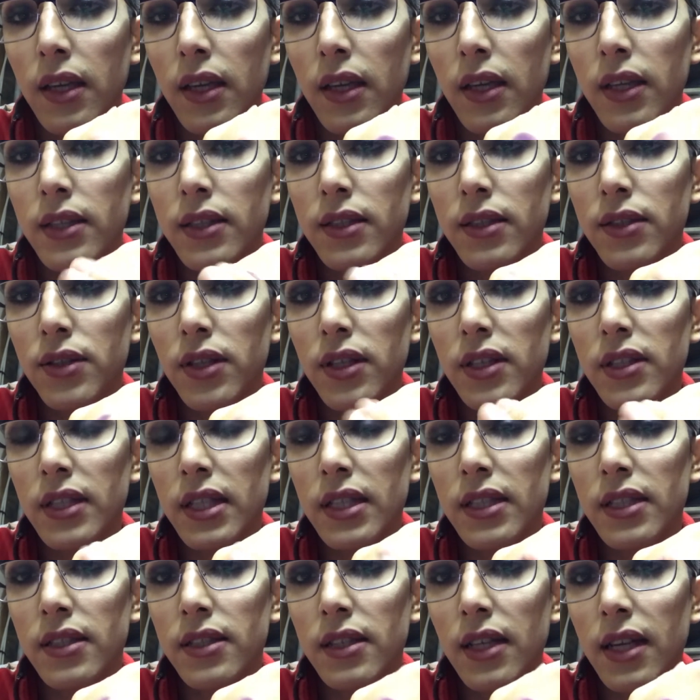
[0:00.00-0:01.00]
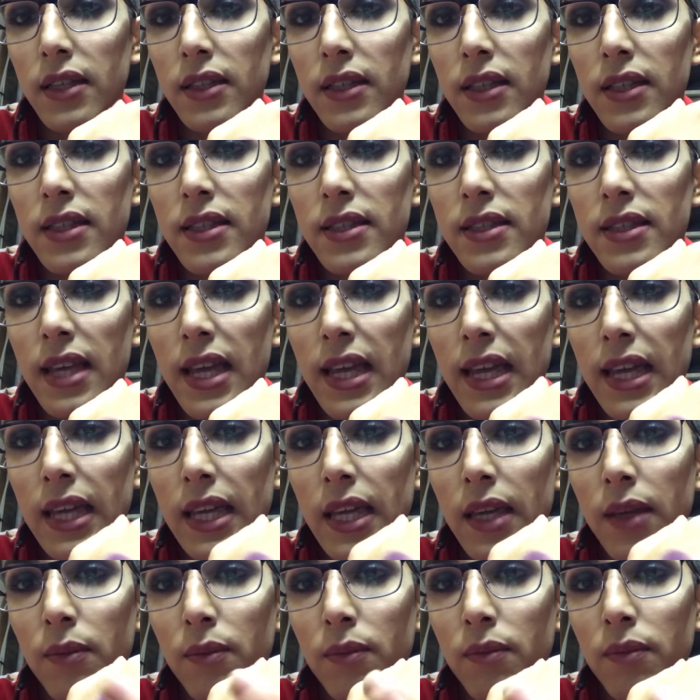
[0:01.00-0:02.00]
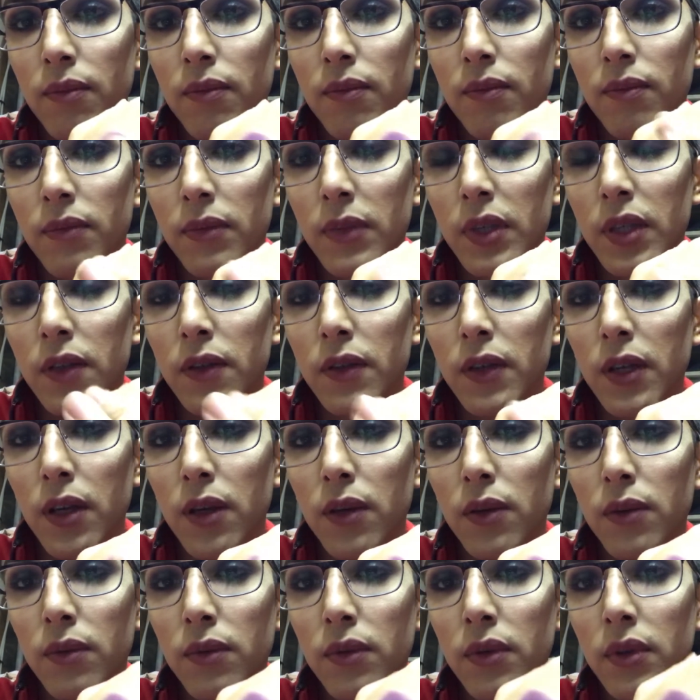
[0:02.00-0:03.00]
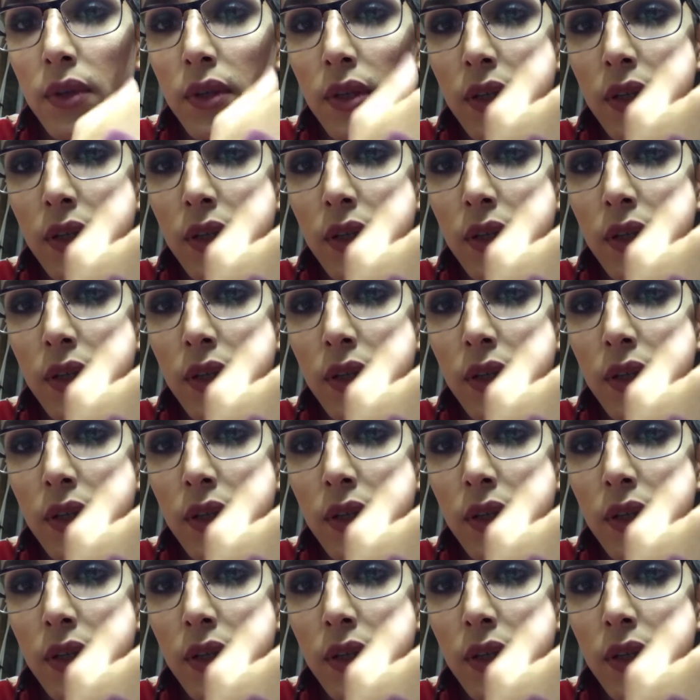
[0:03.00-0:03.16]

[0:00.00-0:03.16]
It's just, it's not the same, you know?